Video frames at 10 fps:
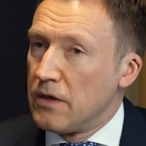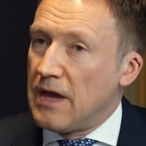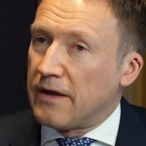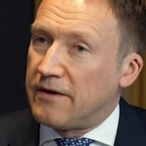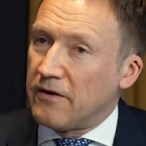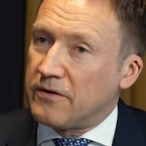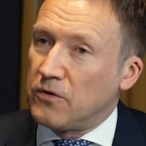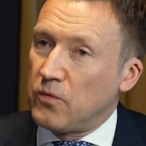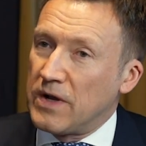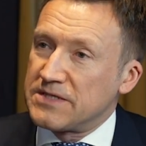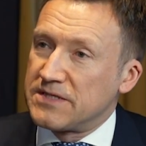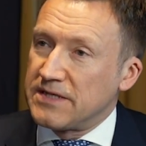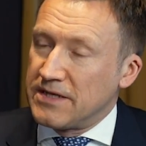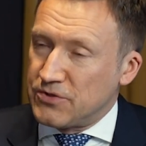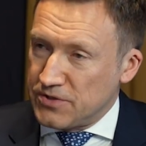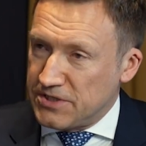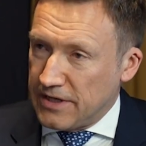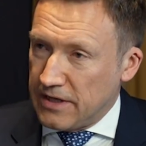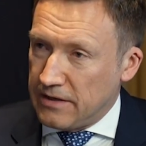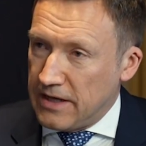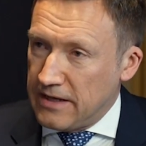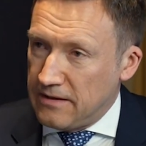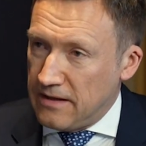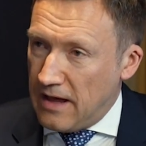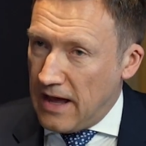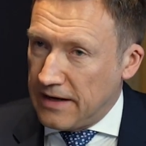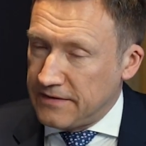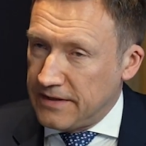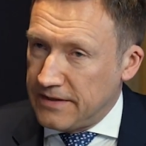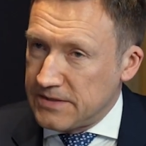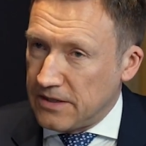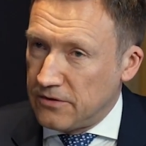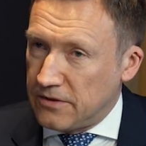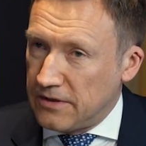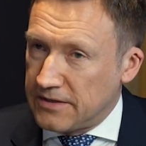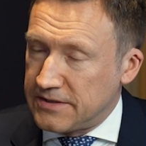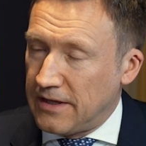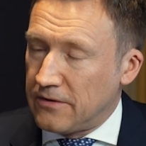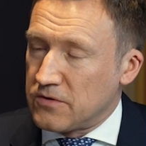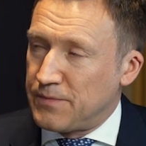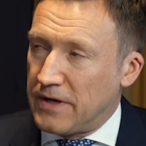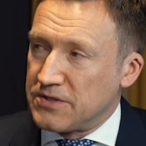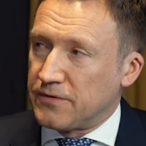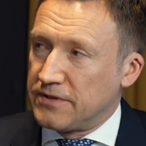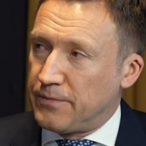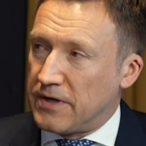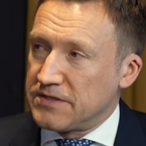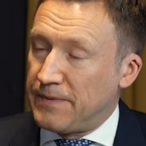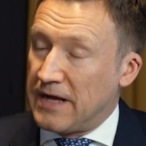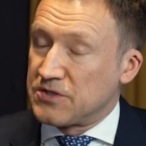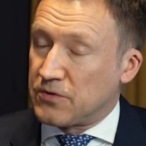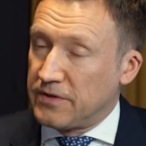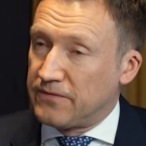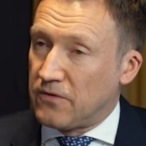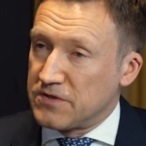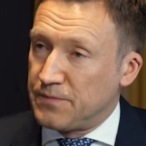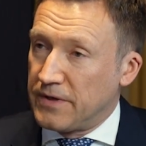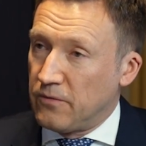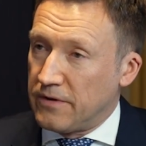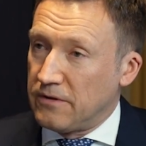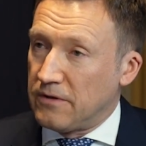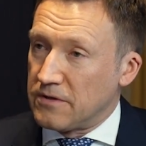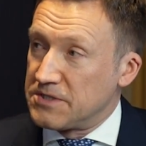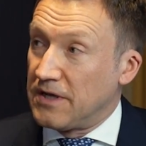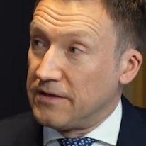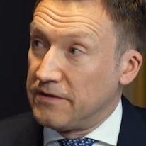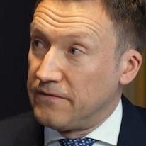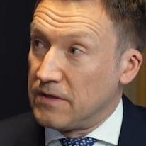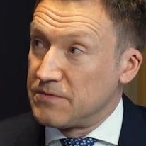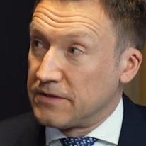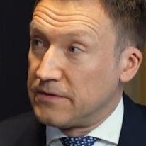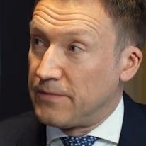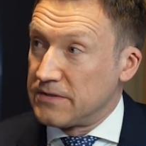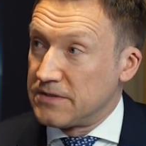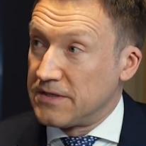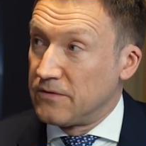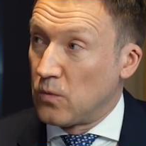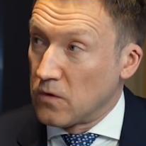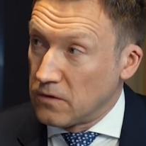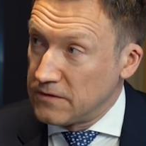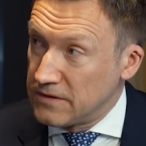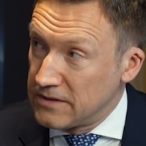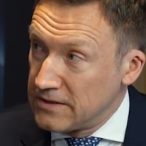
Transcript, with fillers: Yeah, Carrickittle West is interesting in that it is a lookalike to Glencore's Pallas Green deposit. Pallas Green, of course, being one of the largest undeveloped zinc deposits in the world.